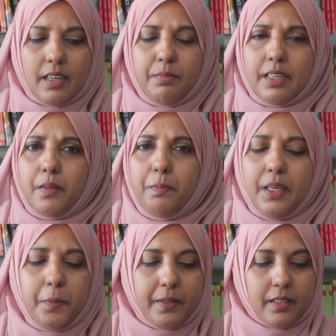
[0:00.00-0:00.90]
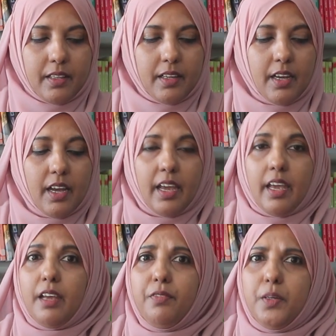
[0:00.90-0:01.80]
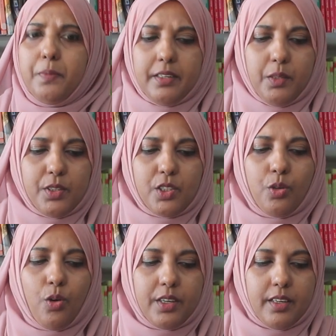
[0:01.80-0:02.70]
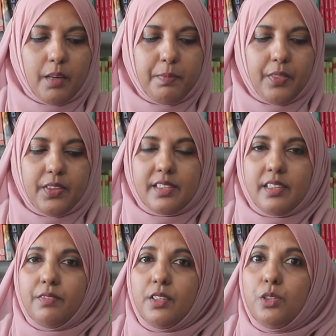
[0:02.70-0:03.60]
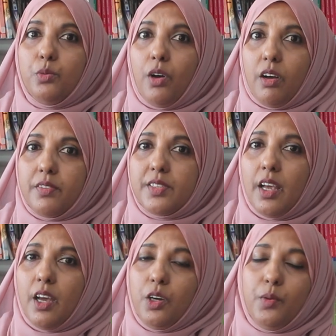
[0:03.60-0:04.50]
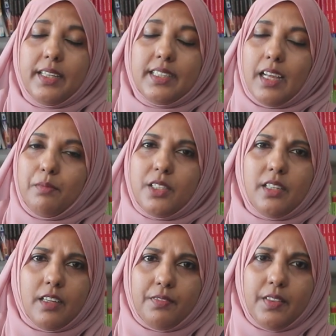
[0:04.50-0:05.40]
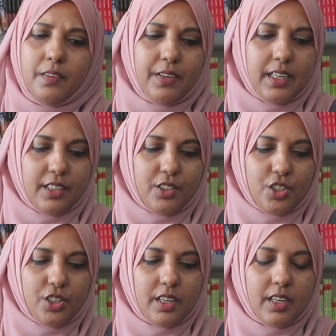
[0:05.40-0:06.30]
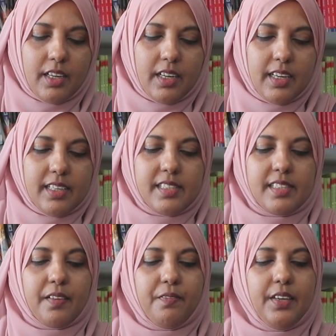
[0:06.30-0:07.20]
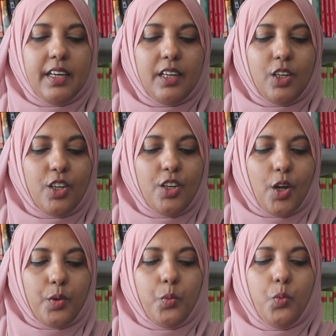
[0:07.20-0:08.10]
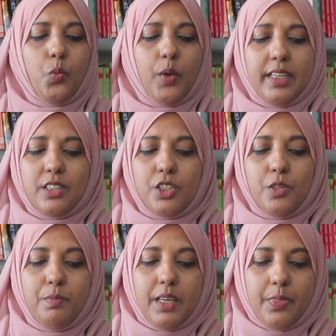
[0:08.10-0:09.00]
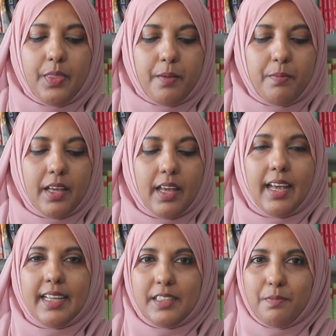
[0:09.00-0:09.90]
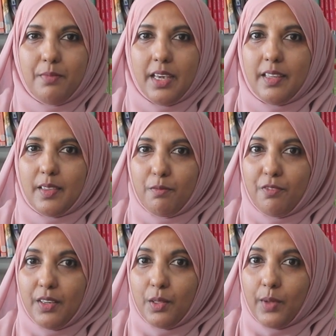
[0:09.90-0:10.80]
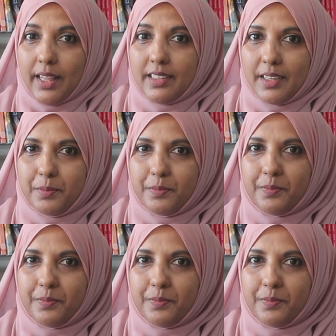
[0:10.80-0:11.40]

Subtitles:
among the people. Everybody was talking about the 7 dwarves who had come to live in the village. Safiyya could not wait to meet them and to make them feel welcome.